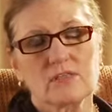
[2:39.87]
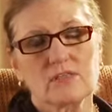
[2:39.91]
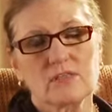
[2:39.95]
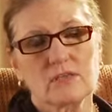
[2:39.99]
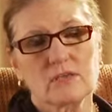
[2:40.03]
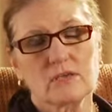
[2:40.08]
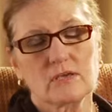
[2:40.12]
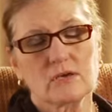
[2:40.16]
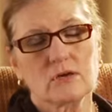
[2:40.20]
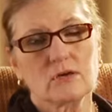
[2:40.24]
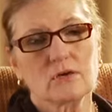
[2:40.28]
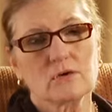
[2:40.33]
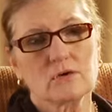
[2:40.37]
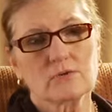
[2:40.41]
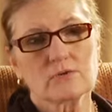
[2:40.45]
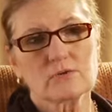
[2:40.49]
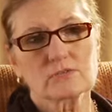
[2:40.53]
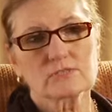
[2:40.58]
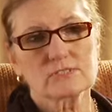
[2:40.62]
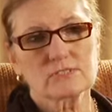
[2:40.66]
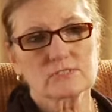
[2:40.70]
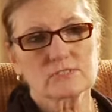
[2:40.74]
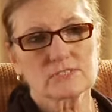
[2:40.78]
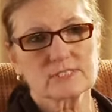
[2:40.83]
the
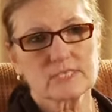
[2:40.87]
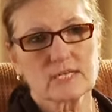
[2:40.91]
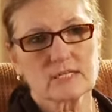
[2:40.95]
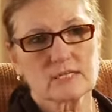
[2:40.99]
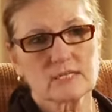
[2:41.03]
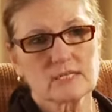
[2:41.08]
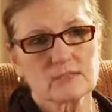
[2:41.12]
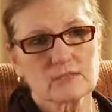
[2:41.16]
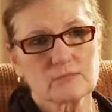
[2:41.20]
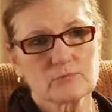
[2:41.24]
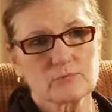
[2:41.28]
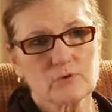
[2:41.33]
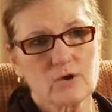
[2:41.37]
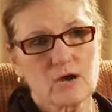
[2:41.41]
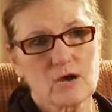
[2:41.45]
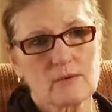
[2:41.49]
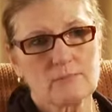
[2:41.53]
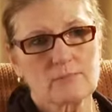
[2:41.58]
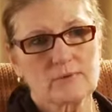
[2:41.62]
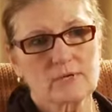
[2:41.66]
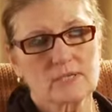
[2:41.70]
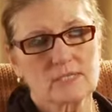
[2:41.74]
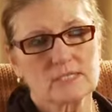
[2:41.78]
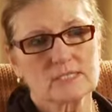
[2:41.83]
owners are selling the
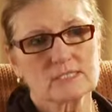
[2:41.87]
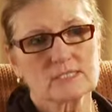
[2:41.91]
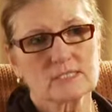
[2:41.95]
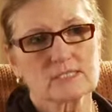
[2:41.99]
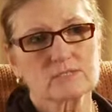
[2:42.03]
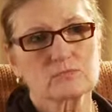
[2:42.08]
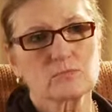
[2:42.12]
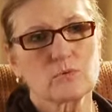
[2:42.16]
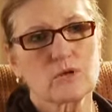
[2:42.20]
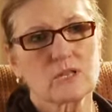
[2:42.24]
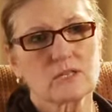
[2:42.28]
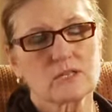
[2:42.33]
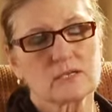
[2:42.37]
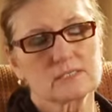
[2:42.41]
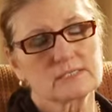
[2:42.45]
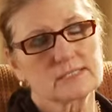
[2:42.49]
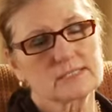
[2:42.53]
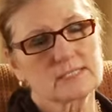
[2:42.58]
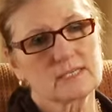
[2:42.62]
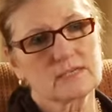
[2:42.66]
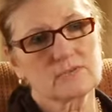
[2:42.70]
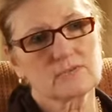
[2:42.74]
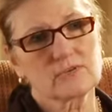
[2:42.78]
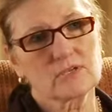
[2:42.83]
properties as well
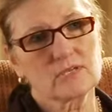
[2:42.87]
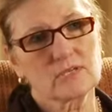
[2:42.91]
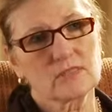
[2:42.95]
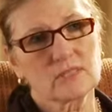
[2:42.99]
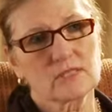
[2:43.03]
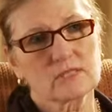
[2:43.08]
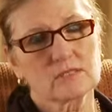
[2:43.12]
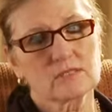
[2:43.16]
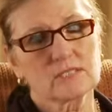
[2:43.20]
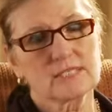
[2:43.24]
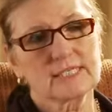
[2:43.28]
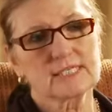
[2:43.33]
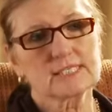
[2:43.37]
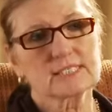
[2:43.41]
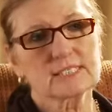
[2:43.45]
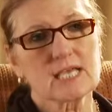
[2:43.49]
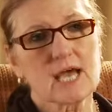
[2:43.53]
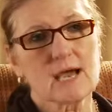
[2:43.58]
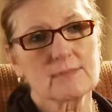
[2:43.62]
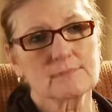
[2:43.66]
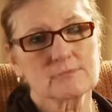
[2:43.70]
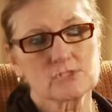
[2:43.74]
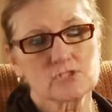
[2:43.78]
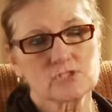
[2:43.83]
as giving the lease
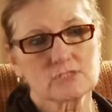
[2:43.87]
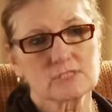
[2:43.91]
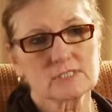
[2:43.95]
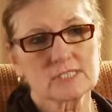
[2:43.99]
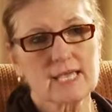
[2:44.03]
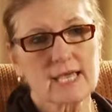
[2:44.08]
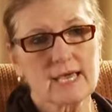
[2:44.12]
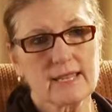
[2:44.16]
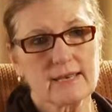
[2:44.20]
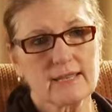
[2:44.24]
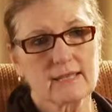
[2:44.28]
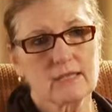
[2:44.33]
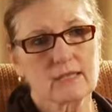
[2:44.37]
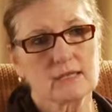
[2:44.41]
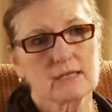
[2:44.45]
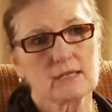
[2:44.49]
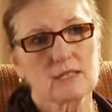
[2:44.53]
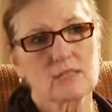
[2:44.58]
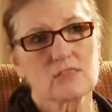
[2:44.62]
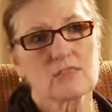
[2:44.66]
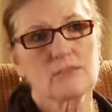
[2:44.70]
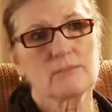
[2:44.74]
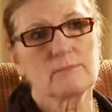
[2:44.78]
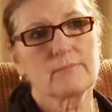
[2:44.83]
option
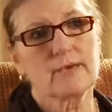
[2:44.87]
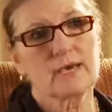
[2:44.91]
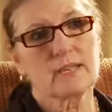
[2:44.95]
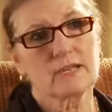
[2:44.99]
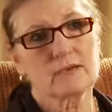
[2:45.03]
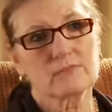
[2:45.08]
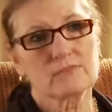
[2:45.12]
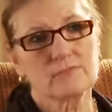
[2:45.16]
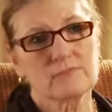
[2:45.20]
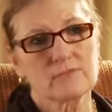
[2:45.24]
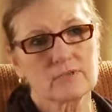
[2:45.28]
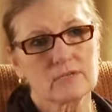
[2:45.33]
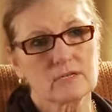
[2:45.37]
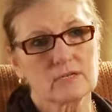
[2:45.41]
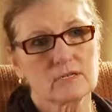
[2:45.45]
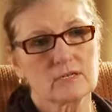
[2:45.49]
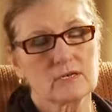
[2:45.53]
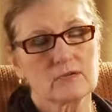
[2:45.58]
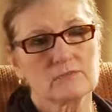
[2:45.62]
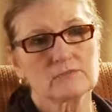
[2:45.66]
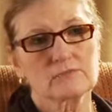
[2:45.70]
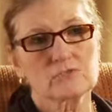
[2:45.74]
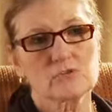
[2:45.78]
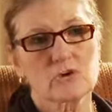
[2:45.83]
tenant the
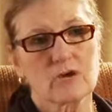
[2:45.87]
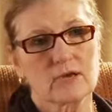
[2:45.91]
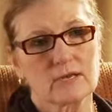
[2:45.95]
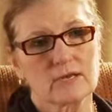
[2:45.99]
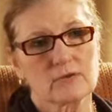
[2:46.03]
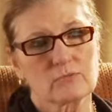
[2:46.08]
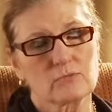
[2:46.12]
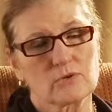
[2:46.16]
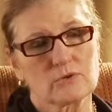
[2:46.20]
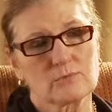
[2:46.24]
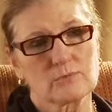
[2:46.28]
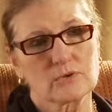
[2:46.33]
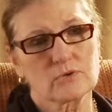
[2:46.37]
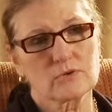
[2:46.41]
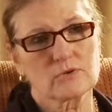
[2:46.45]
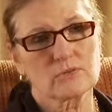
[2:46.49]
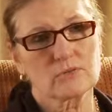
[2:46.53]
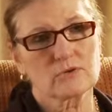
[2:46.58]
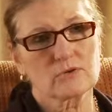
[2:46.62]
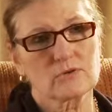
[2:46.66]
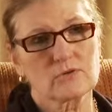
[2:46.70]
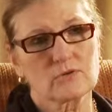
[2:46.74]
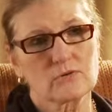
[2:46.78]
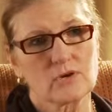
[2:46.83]
benefit of trying to repair
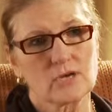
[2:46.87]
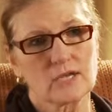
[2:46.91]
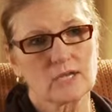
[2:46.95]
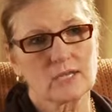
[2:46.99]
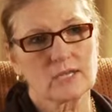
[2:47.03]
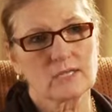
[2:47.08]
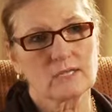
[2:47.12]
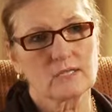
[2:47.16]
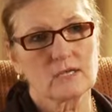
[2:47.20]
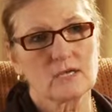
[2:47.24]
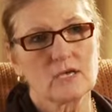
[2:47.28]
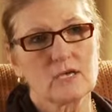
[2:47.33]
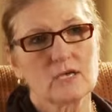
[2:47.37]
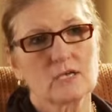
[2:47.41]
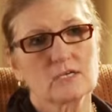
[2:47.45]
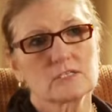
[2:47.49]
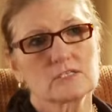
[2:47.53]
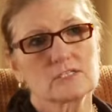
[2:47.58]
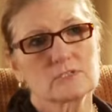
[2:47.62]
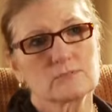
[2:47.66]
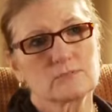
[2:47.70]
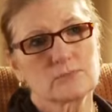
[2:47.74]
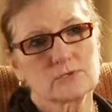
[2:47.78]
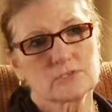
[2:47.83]
their credit
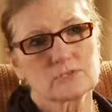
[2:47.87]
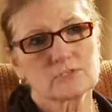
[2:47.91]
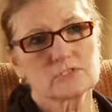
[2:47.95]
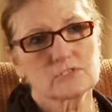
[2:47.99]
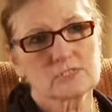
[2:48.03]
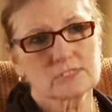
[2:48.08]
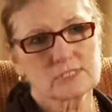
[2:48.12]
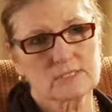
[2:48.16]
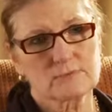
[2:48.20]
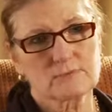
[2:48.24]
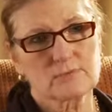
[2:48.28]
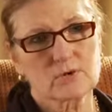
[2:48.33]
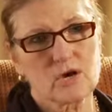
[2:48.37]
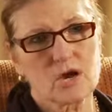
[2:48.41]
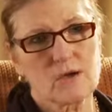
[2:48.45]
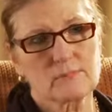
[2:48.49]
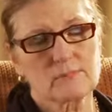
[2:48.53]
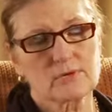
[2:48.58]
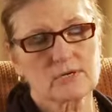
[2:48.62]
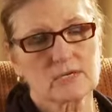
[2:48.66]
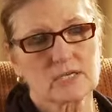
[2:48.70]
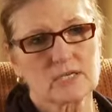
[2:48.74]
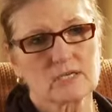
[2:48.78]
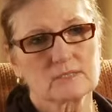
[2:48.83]
to purchase the
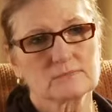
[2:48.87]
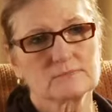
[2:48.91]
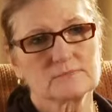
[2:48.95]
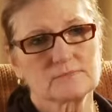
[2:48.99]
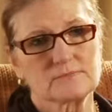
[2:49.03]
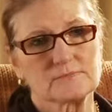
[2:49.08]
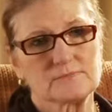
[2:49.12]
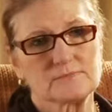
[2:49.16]
property.